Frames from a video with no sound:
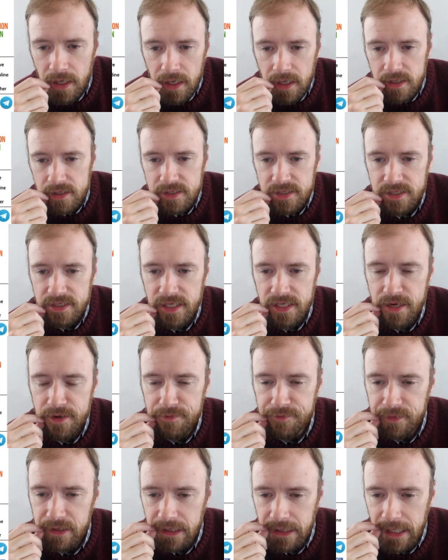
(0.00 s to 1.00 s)

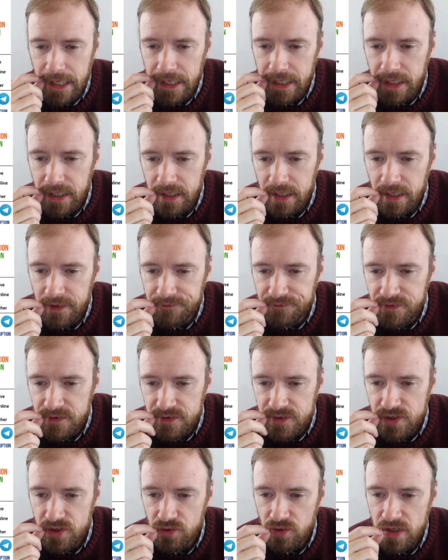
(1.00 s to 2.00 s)
Same line. I
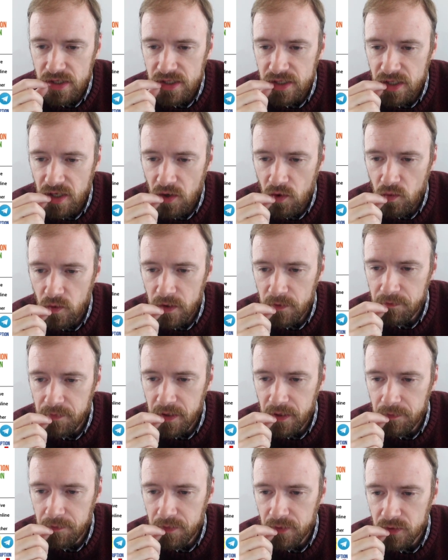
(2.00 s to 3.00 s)
feel stressed out when
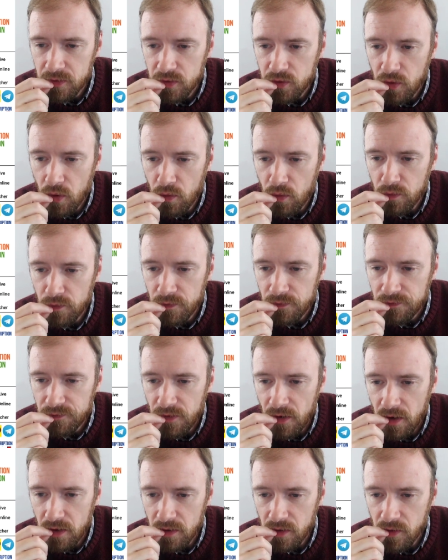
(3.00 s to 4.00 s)
people don't
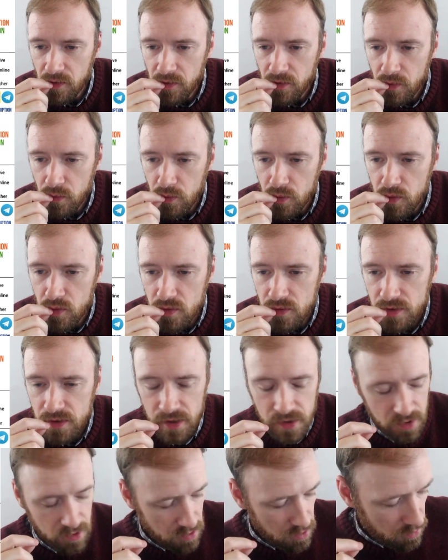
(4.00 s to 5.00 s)
follow the
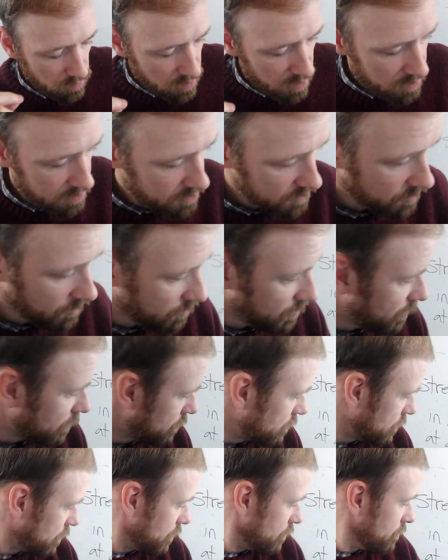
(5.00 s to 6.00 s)
rules. All right, so
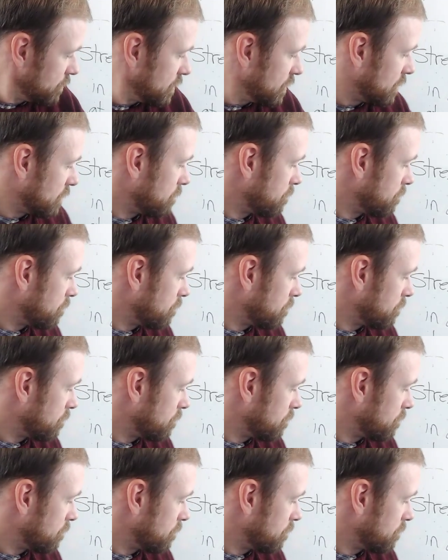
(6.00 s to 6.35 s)
you're using